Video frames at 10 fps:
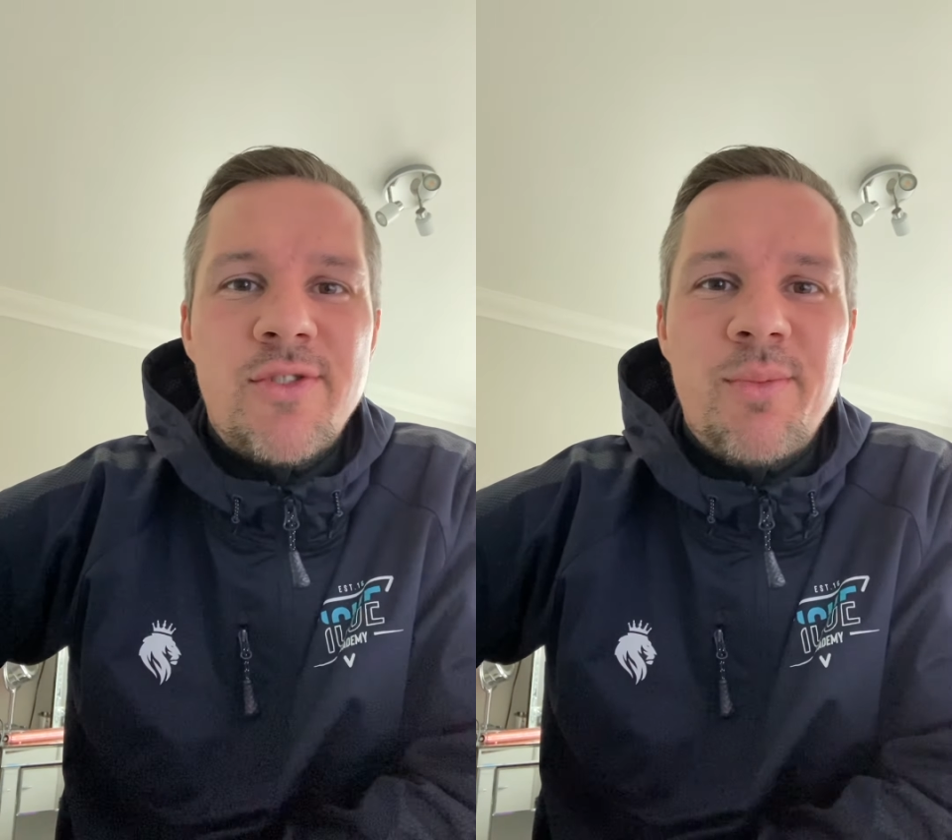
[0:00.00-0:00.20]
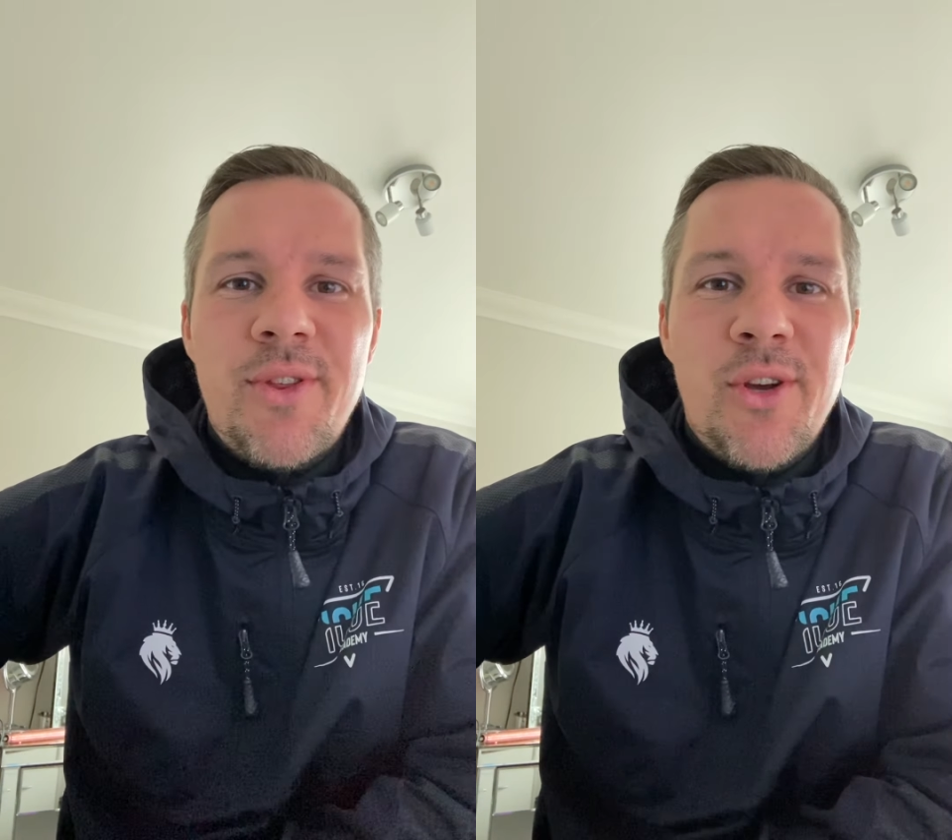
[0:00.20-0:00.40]

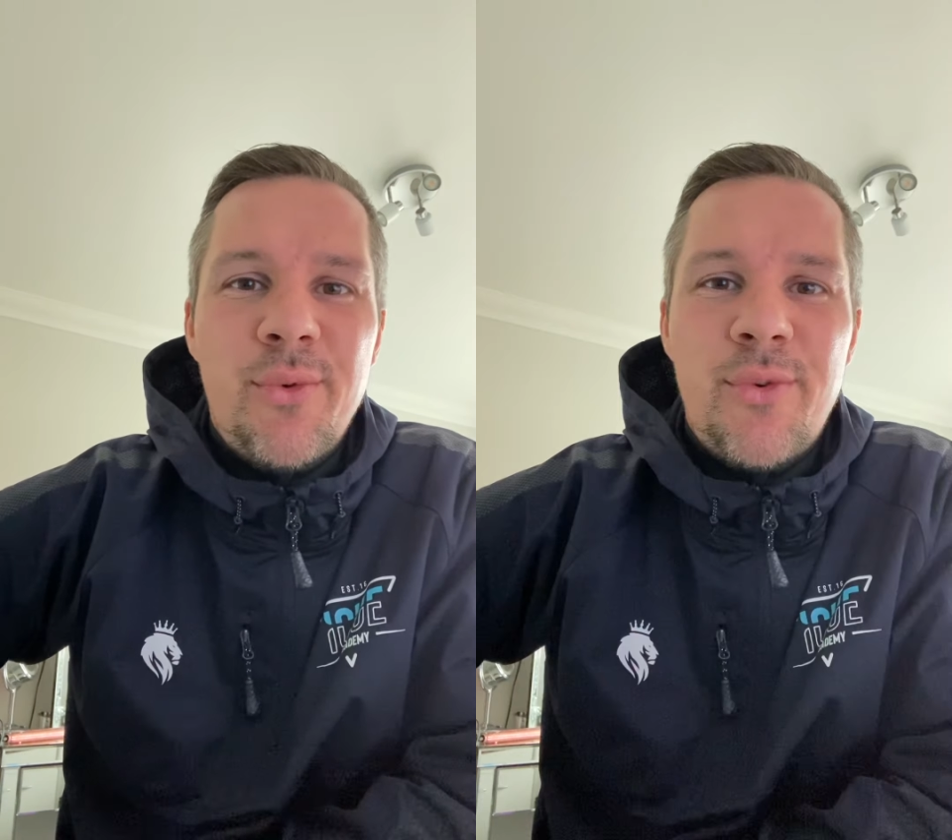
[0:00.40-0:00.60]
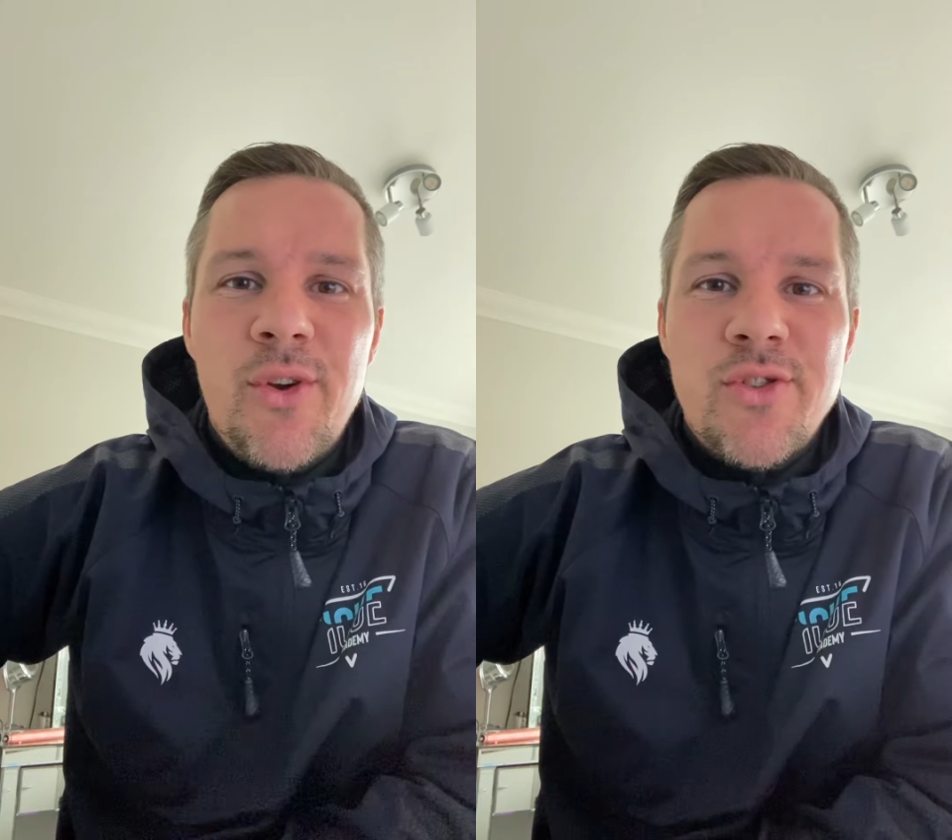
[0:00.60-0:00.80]
something or
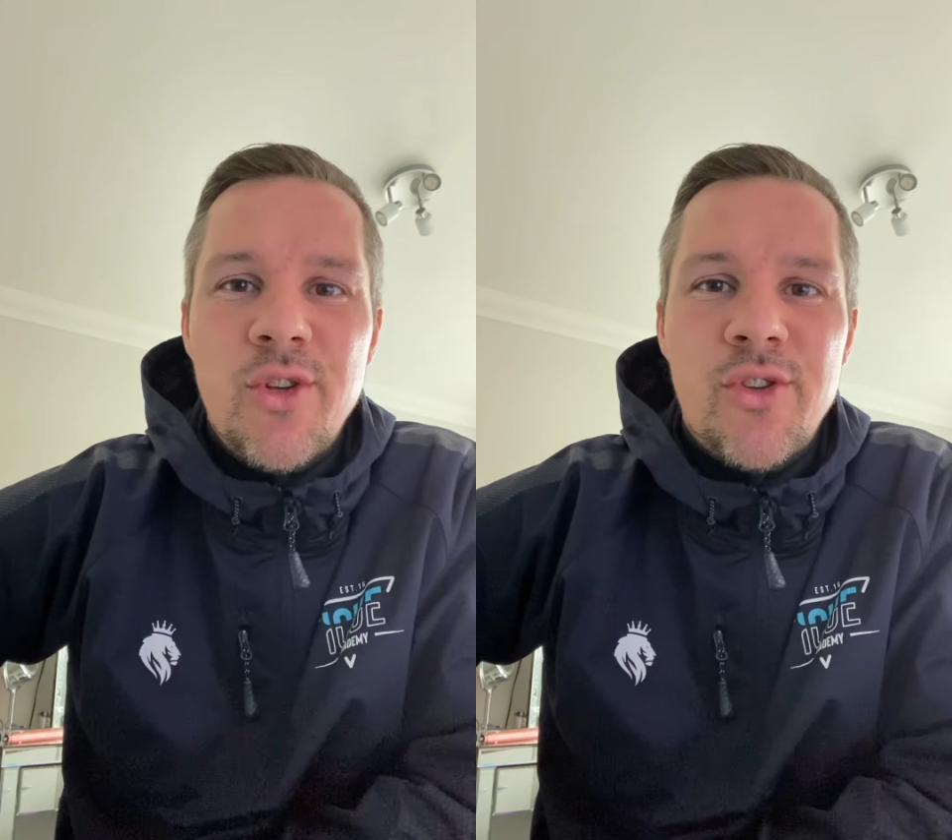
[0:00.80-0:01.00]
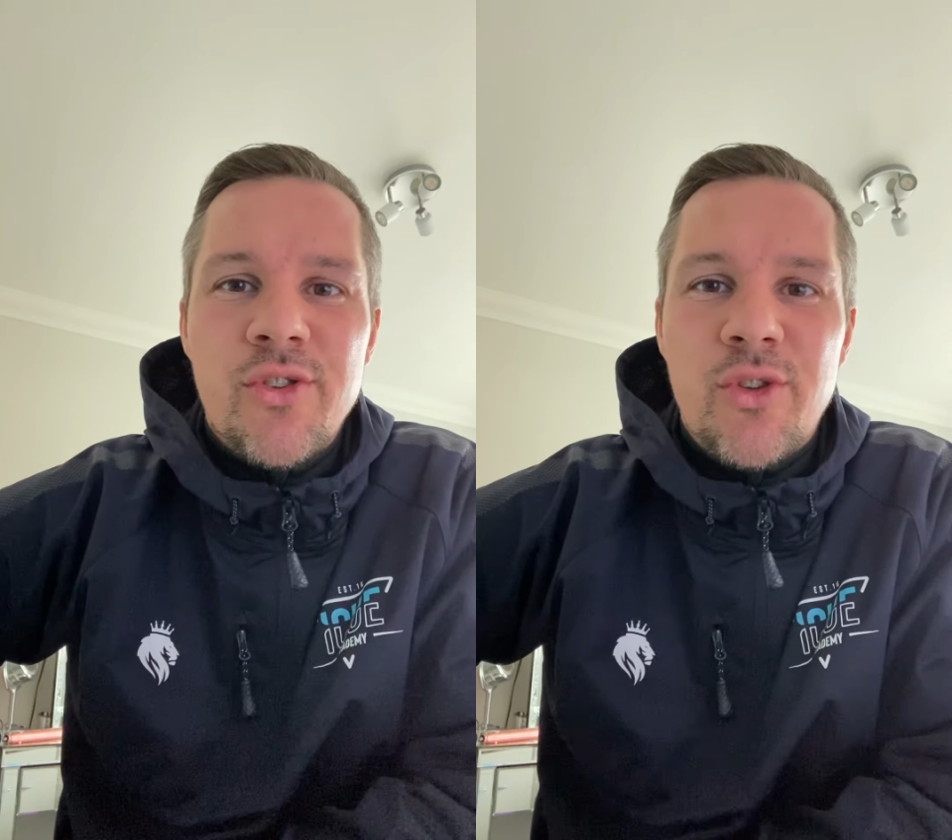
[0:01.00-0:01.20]
first
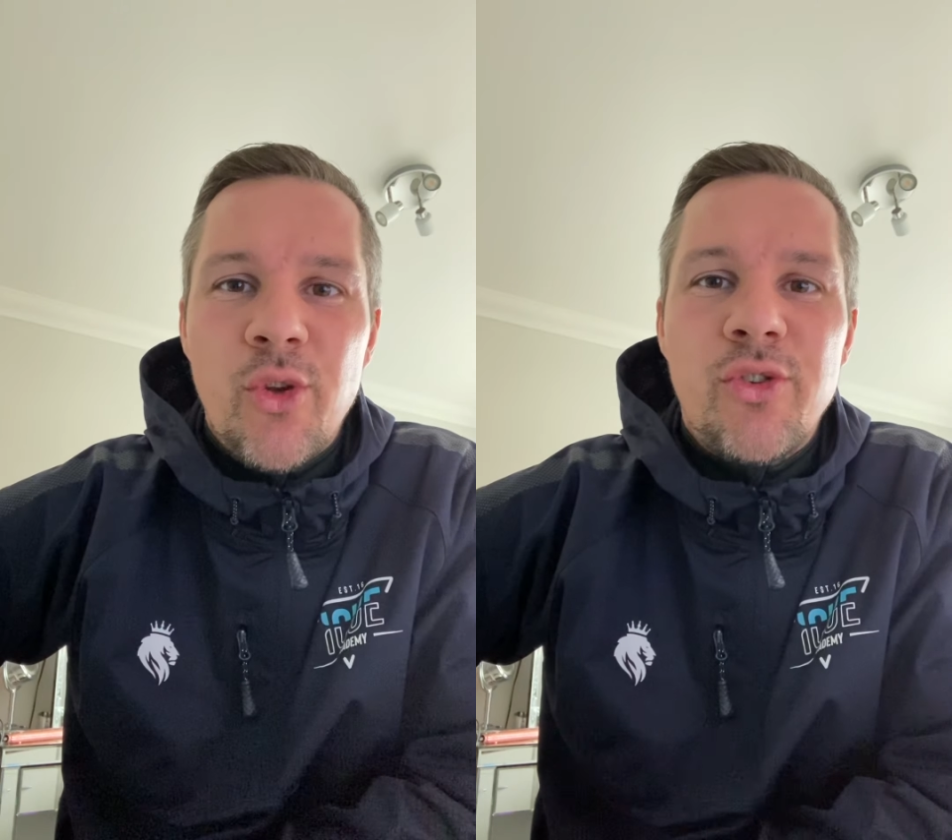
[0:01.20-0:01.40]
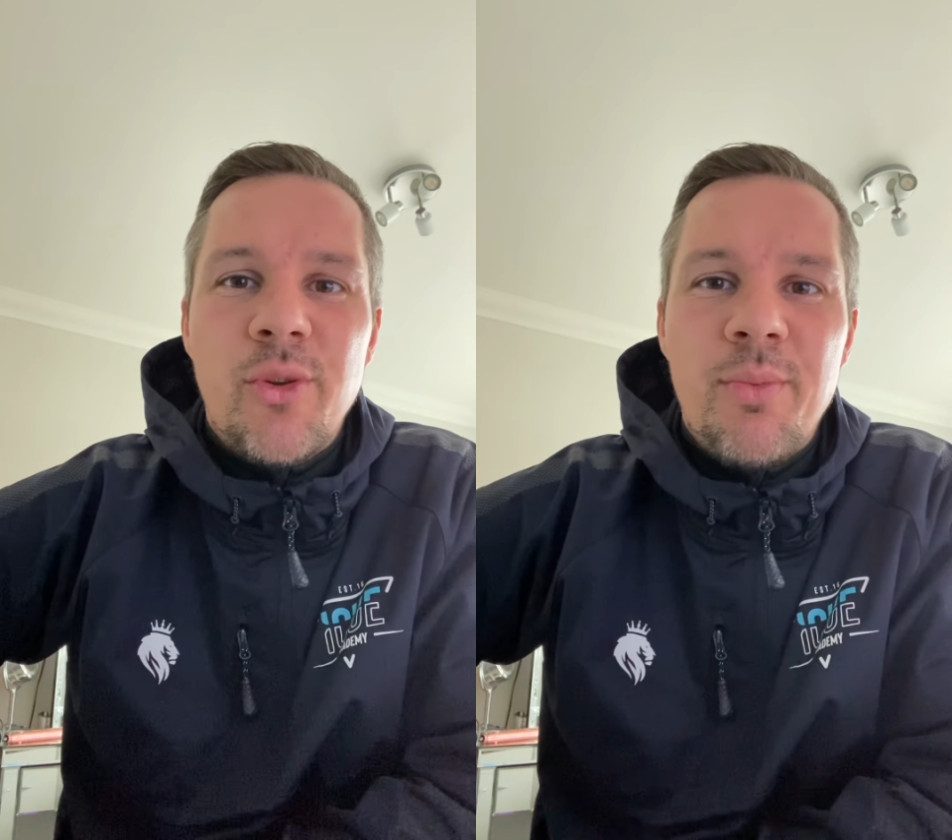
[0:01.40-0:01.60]

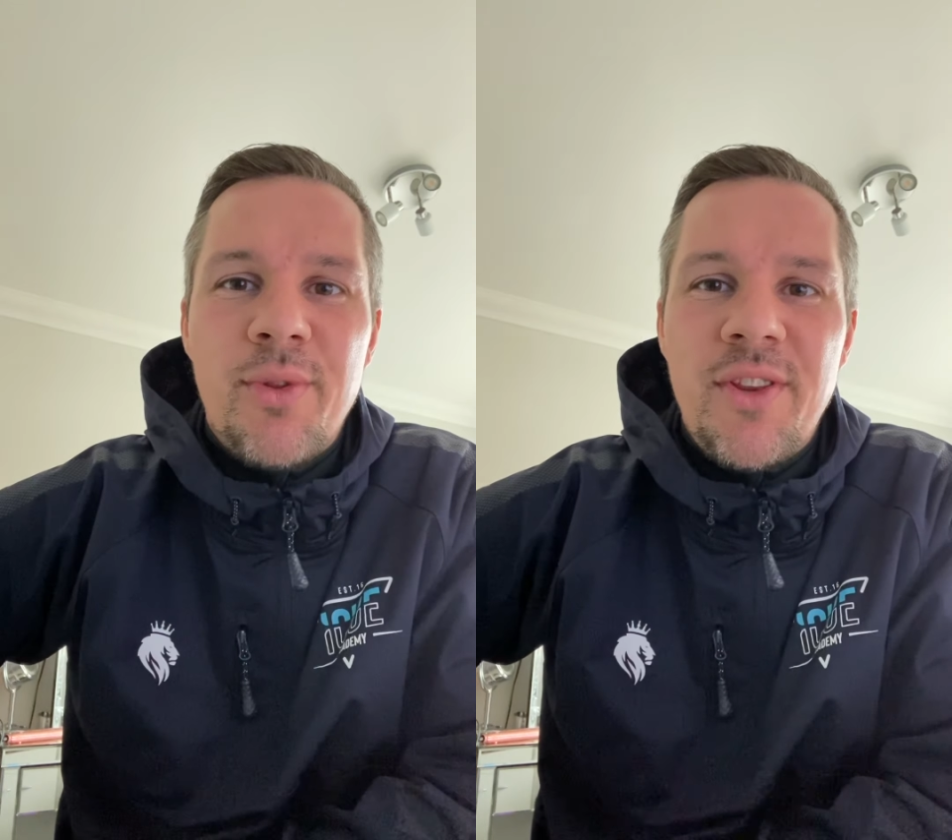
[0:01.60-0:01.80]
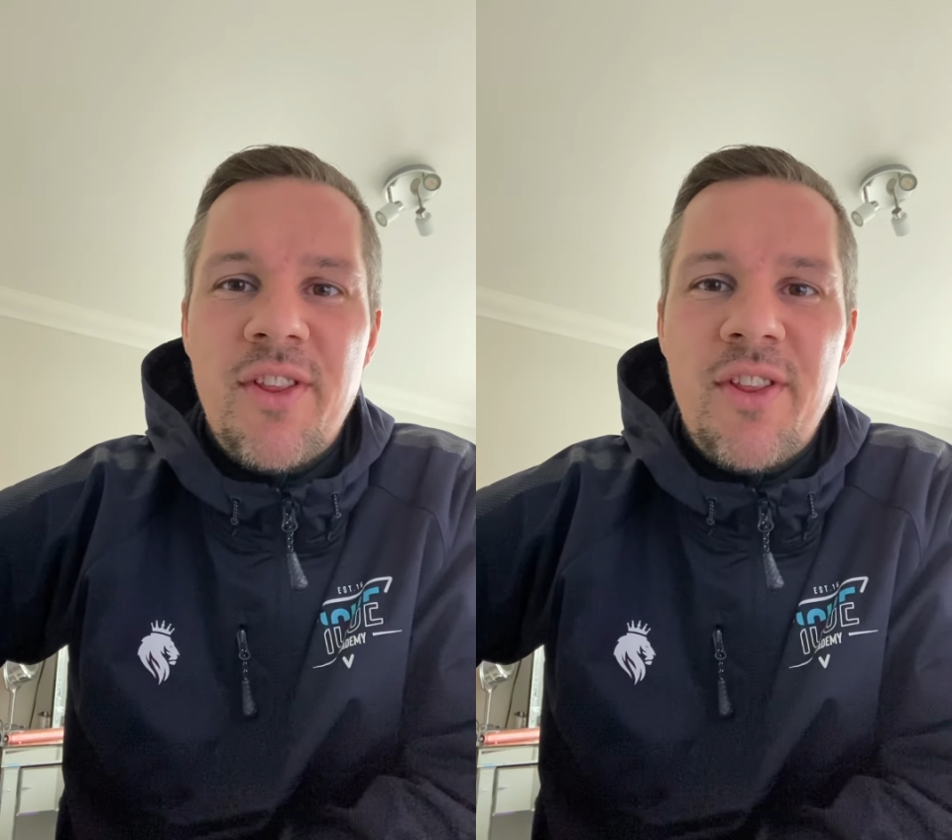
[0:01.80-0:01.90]
does something